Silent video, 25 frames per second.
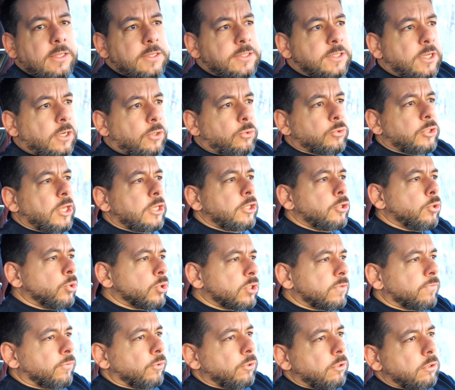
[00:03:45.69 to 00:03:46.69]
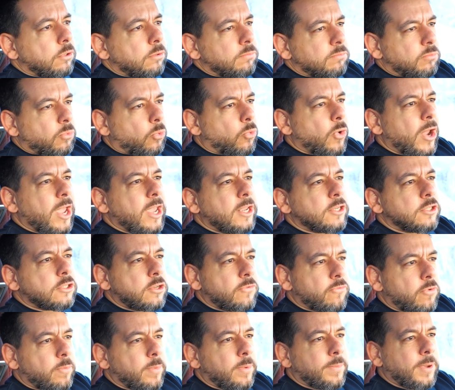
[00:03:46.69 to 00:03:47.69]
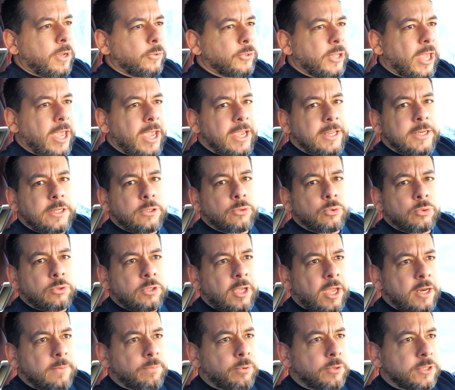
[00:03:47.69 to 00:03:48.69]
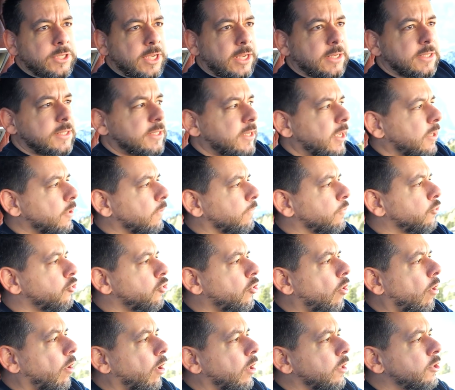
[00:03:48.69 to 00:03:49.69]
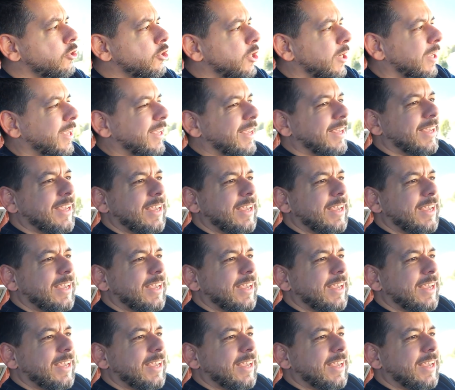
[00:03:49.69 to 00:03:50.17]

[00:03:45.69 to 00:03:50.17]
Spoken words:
So the useful range from about 80 to 10% state of charge